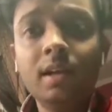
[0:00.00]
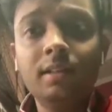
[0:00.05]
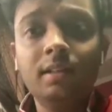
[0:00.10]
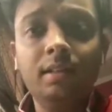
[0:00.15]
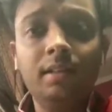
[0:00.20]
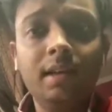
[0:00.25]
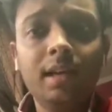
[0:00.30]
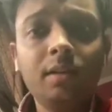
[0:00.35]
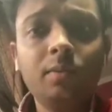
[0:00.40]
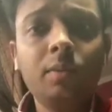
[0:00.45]
the
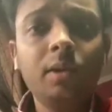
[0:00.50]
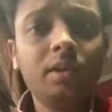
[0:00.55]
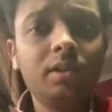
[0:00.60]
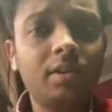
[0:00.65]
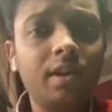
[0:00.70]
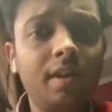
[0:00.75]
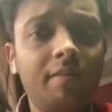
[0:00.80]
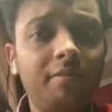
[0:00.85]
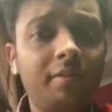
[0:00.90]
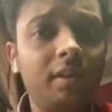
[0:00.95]
network
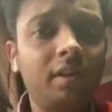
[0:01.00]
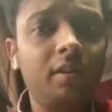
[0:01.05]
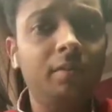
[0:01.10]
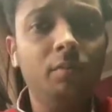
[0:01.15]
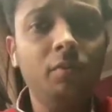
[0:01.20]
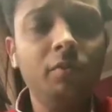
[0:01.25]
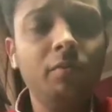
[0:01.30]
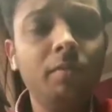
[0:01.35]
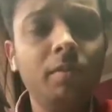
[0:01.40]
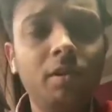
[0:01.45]
traffic and
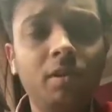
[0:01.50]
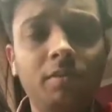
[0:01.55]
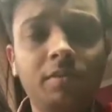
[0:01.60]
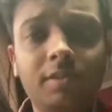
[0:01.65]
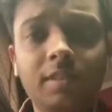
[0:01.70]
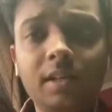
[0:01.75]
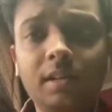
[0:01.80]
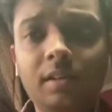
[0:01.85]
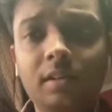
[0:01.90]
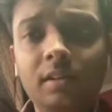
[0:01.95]
movement of
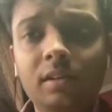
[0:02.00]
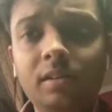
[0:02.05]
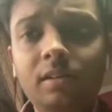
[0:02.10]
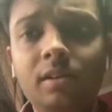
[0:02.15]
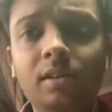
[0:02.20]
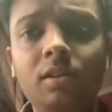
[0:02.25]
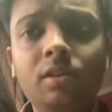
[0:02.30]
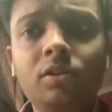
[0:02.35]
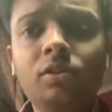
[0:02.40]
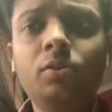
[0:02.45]

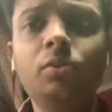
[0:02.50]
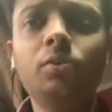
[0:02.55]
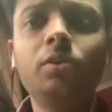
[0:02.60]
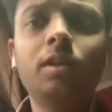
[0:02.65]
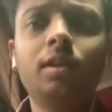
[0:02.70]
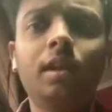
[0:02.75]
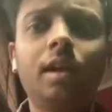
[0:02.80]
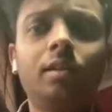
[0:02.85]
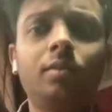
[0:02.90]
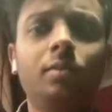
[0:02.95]
signals through the
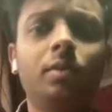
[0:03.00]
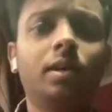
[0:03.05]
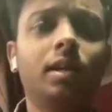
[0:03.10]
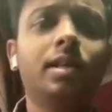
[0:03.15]
network